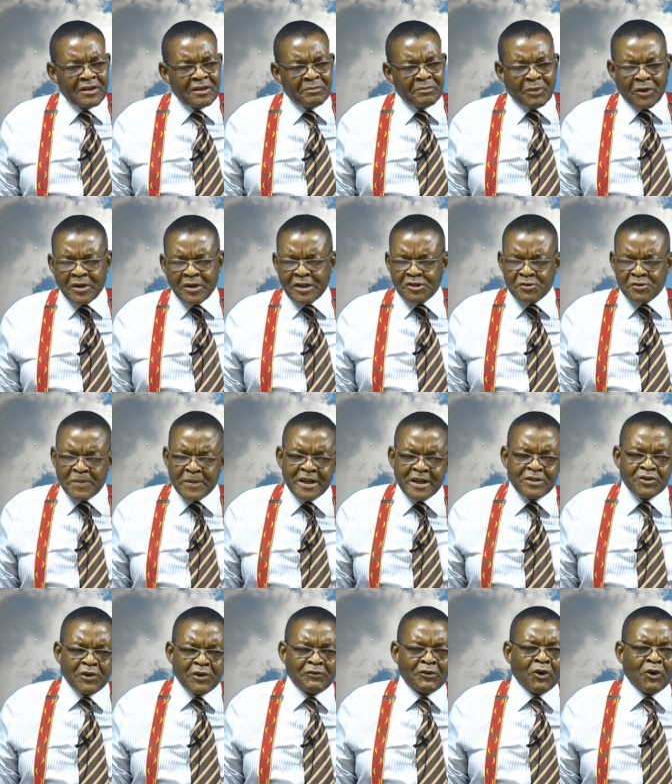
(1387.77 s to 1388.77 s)
But the
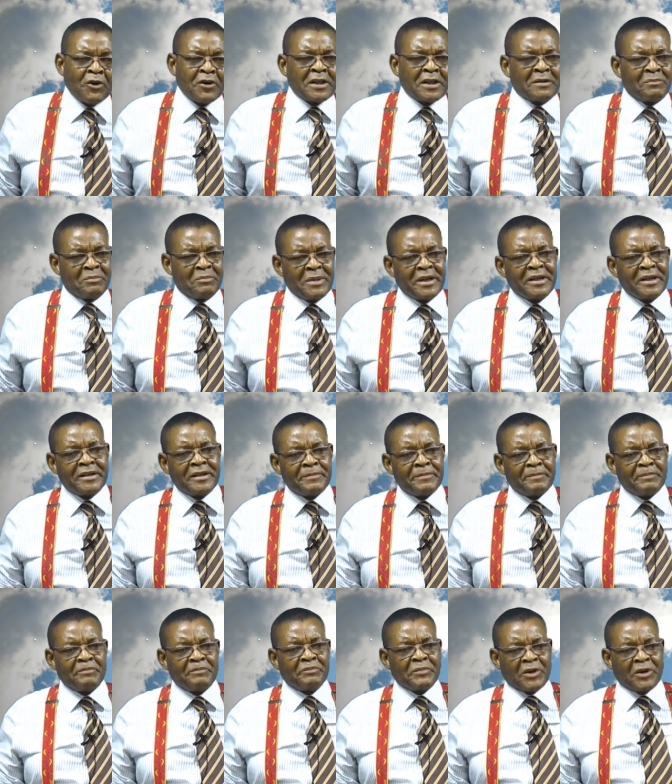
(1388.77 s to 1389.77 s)
Spirit of God in me,
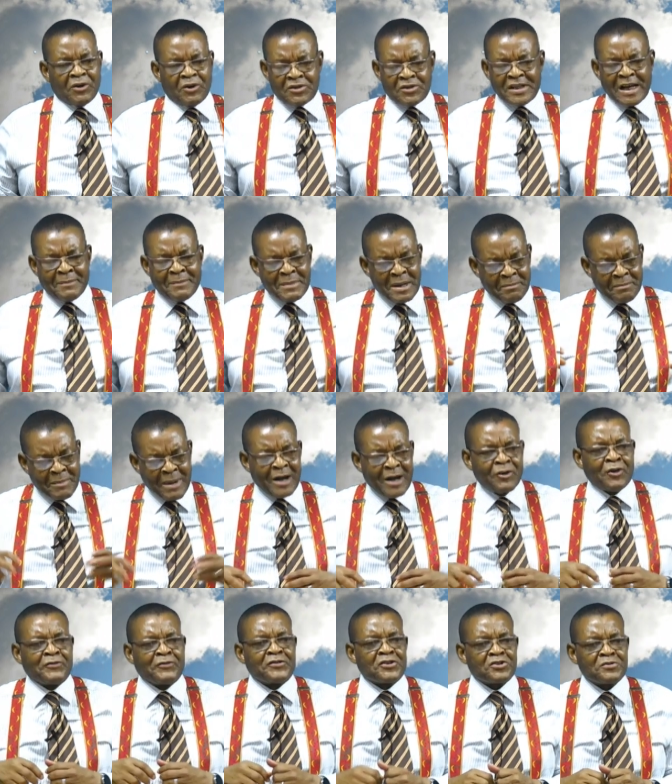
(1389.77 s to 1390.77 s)
because I'm a man
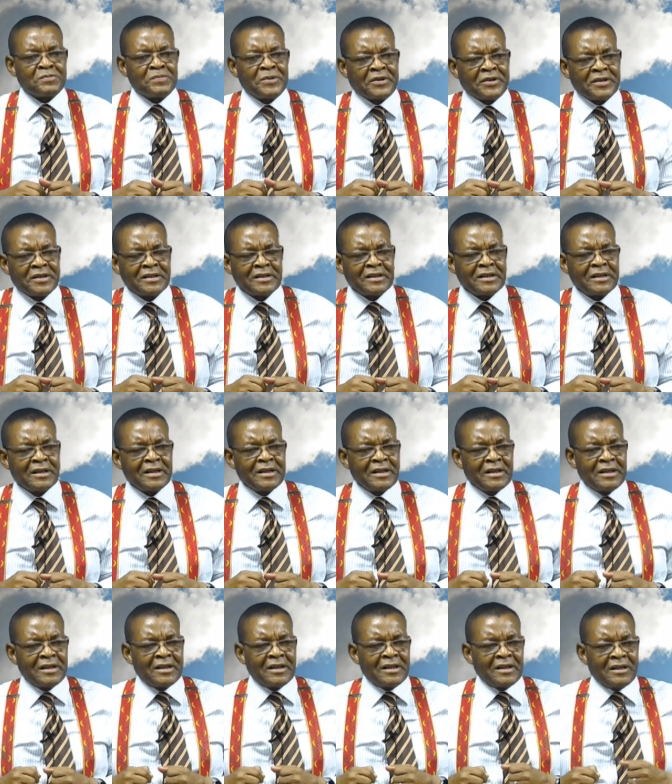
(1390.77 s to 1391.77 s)
of the Spirit,
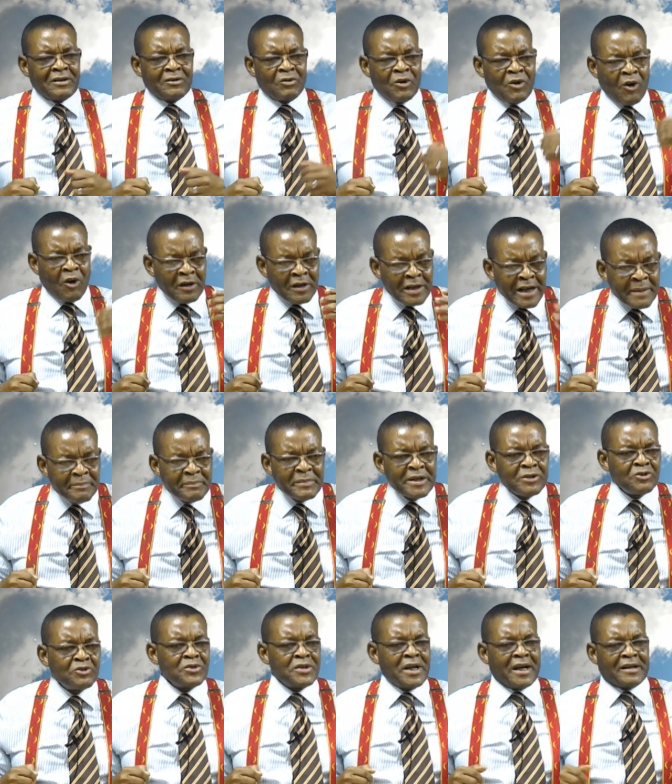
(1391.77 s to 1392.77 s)
will not let me
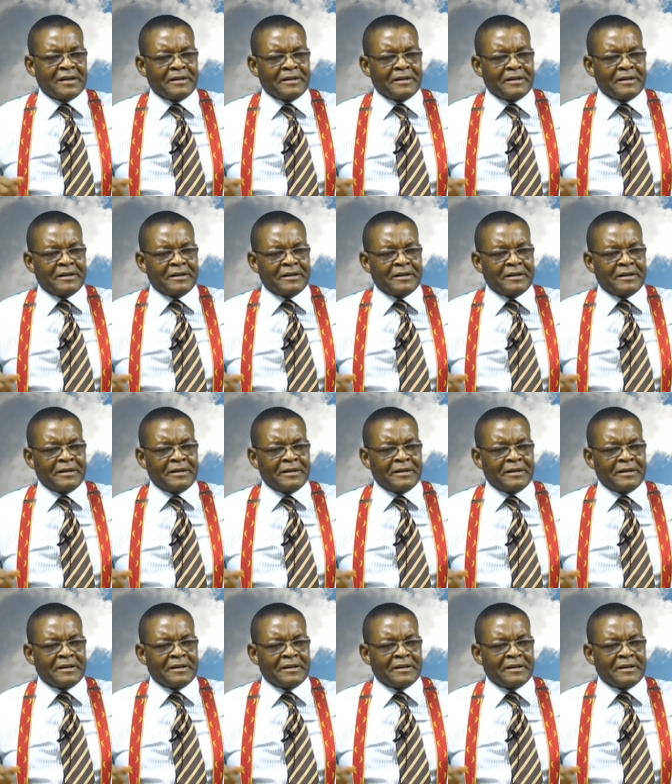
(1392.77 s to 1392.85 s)
do that.